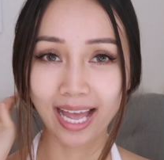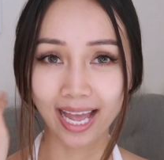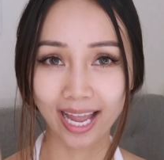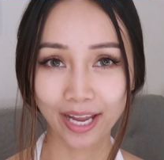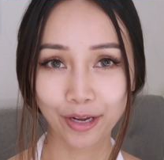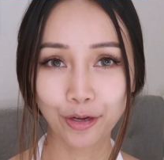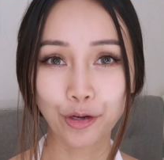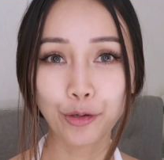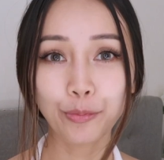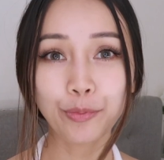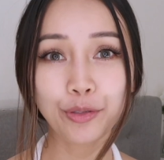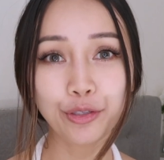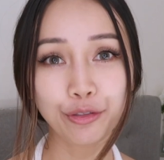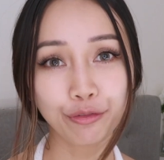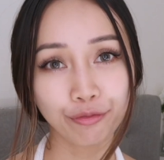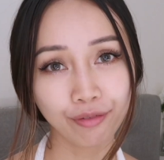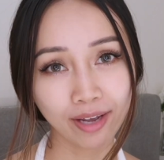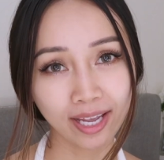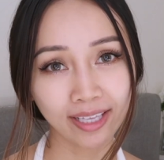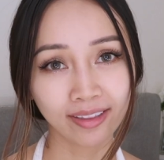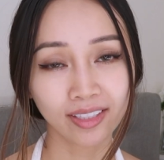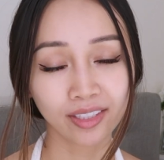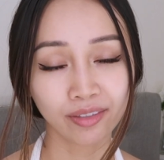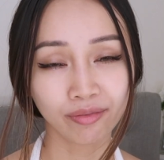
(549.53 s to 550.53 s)
I hope you
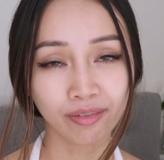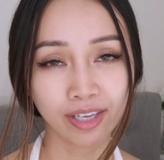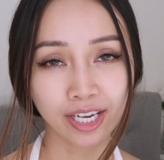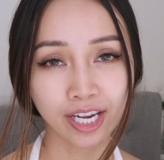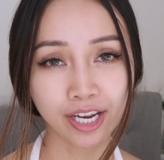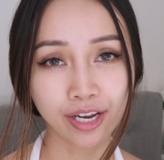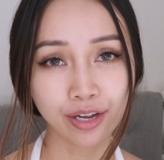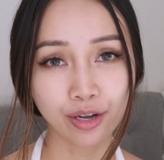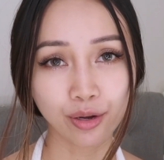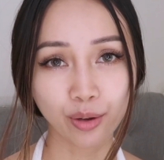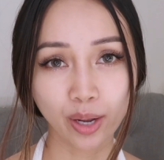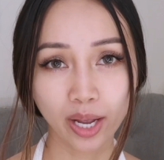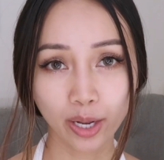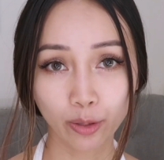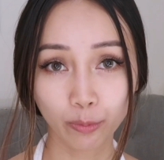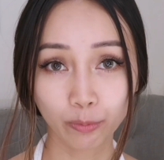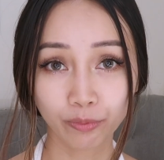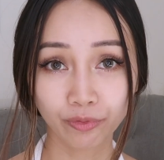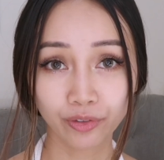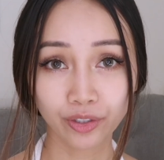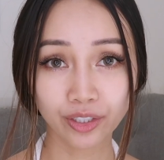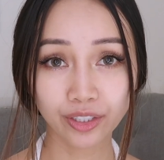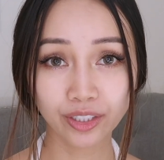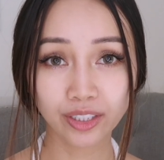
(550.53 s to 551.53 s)
find this video
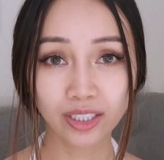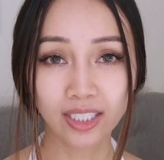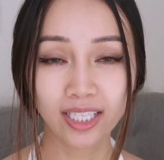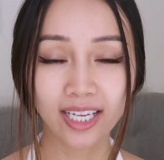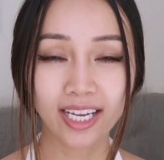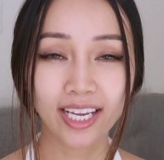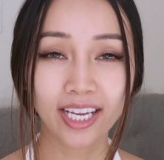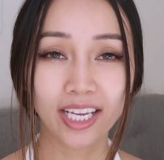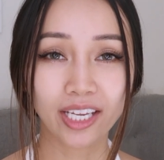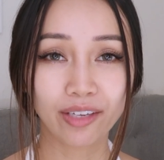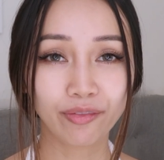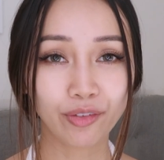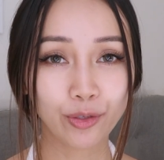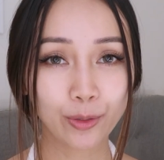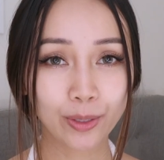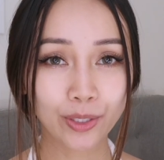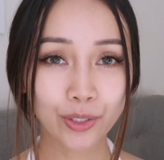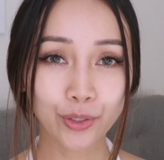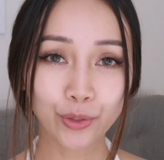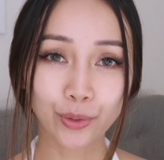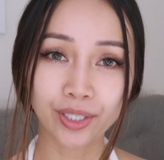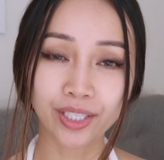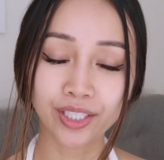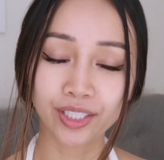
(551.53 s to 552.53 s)
helpful. If you
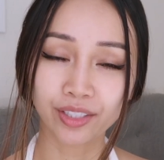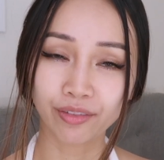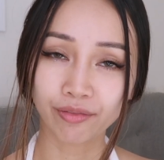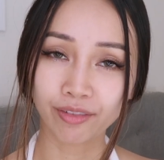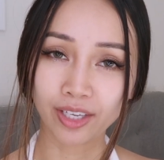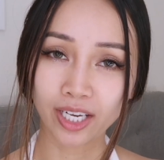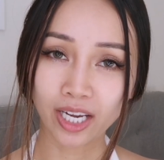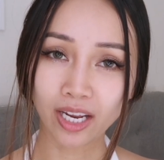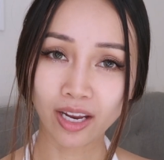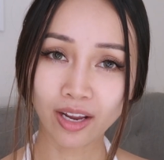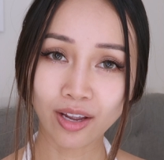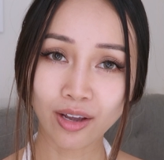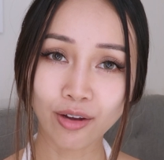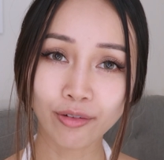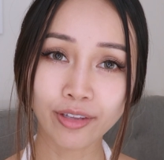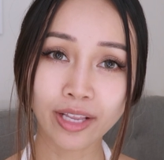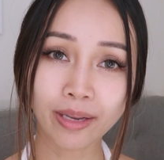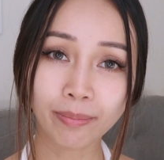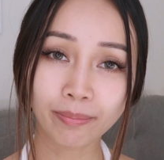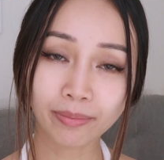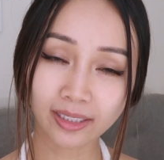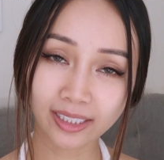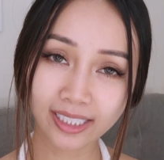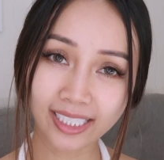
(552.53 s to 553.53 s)
enjoy this video,
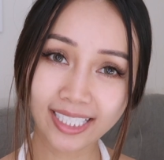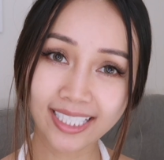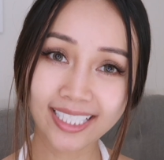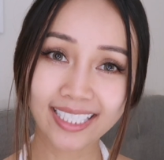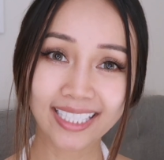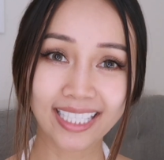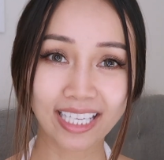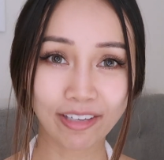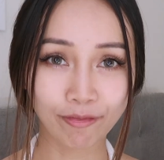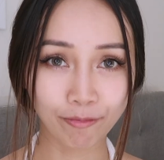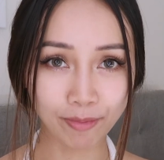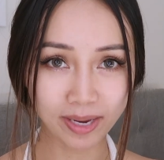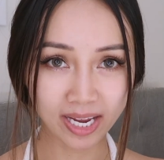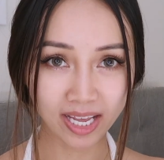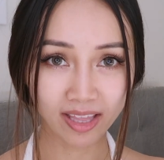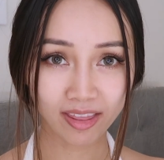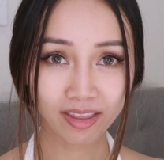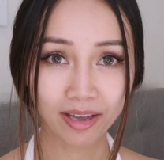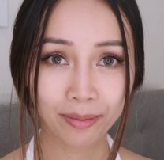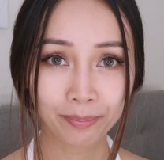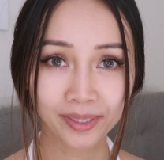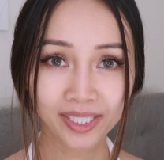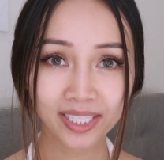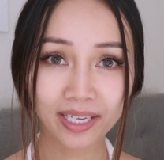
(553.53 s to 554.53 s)
then please give me a
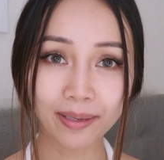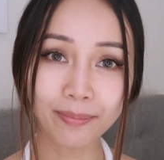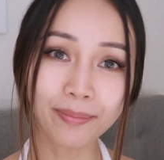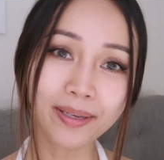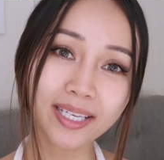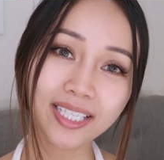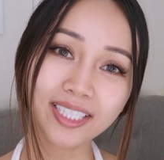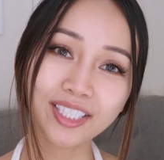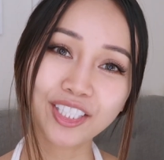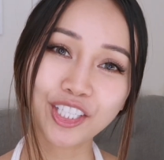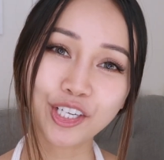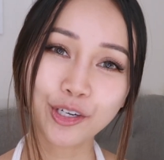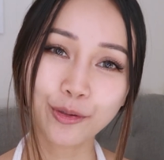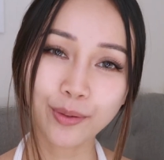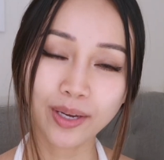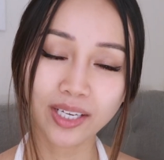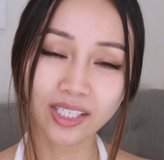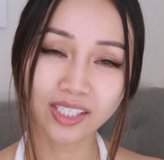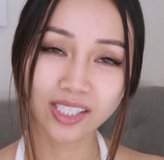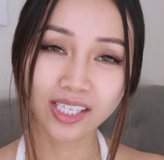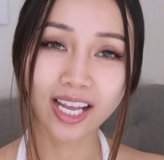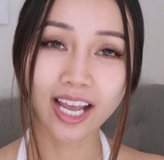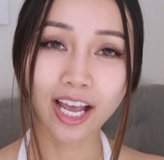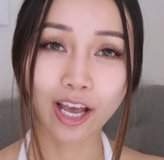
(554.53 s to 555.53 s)
thumbs up. It's going
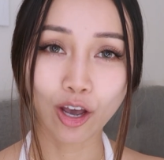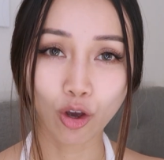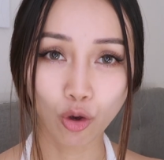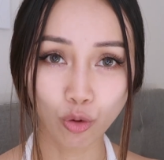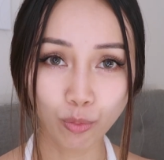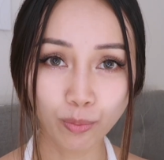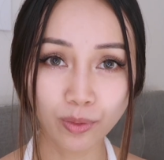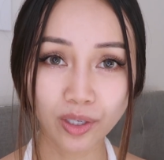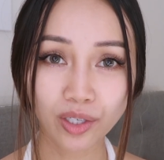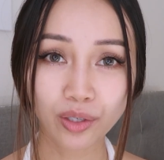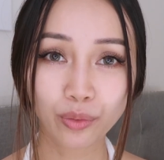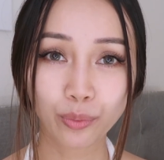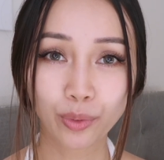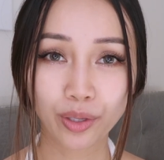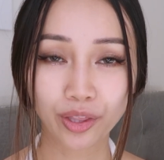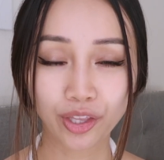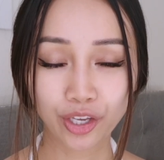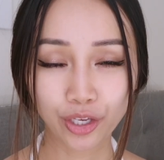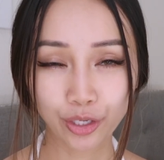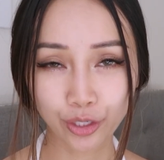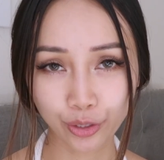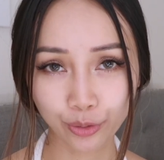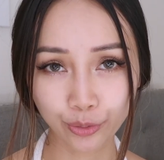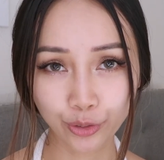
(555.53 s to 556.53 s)
to help with
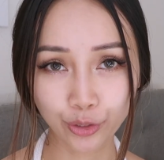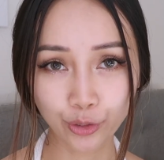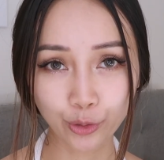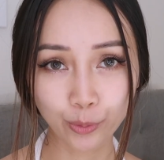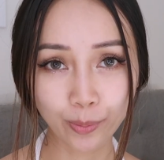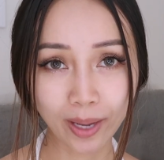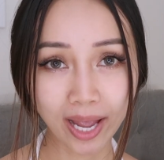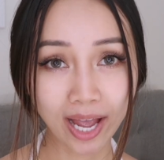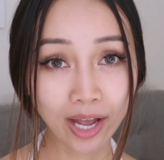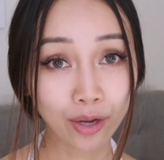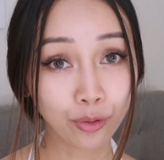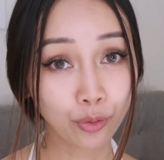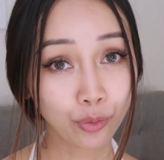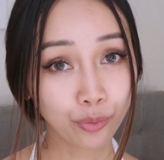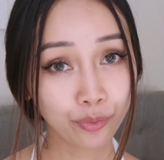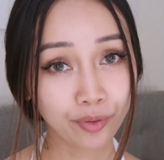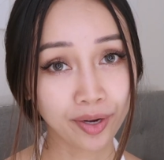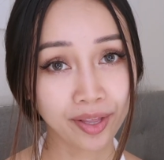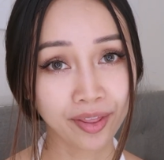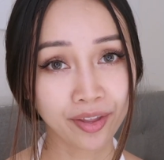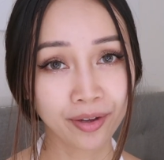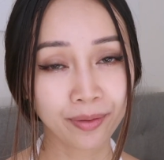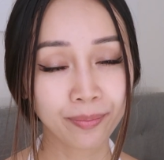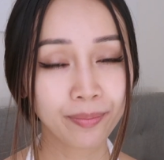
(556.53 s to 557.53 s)
the YouTube
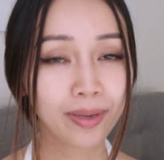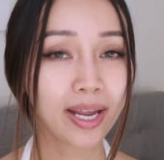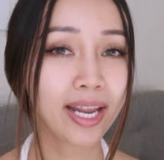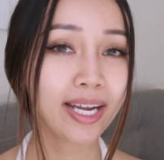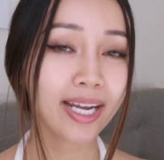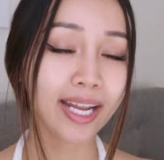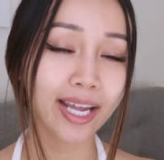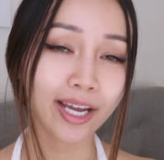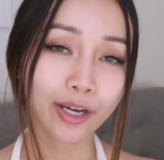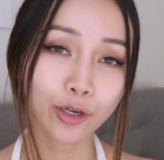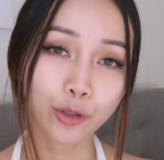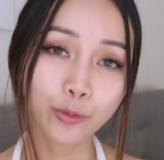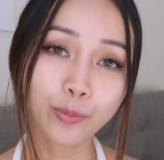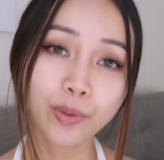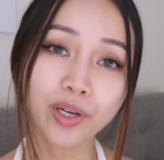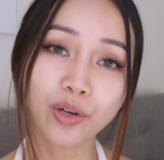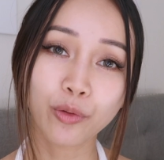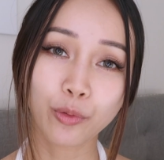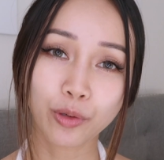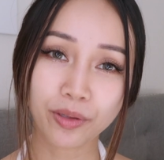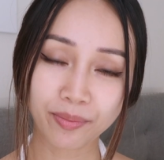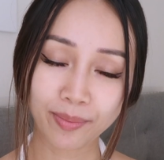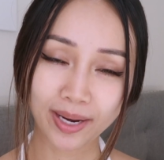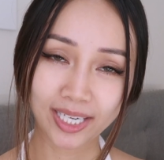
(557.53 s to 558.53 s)
algorithm and help
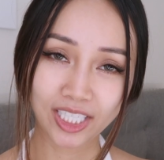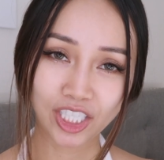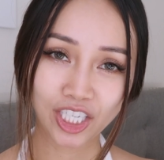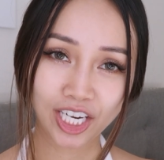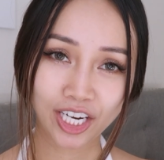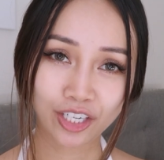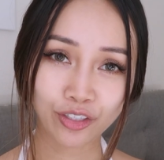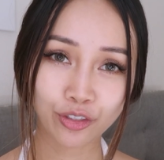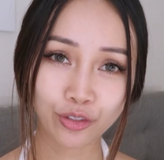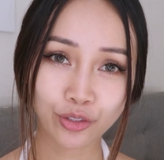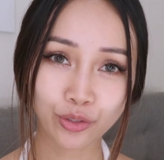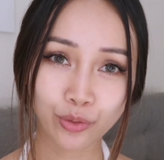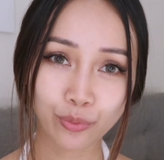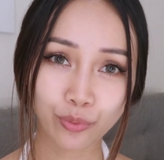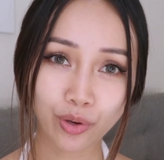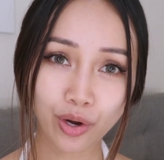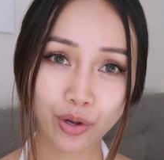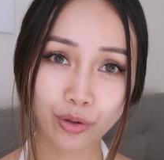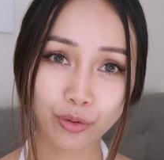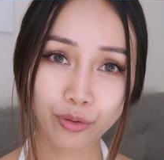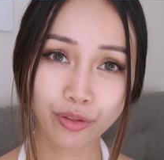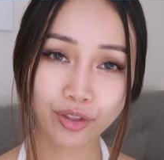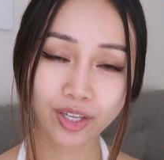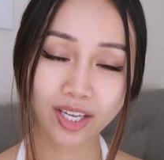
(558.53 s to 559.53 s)
with my channel's
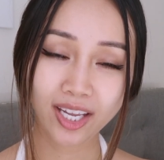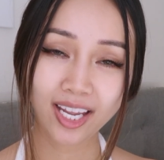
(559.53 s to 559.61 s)
growth.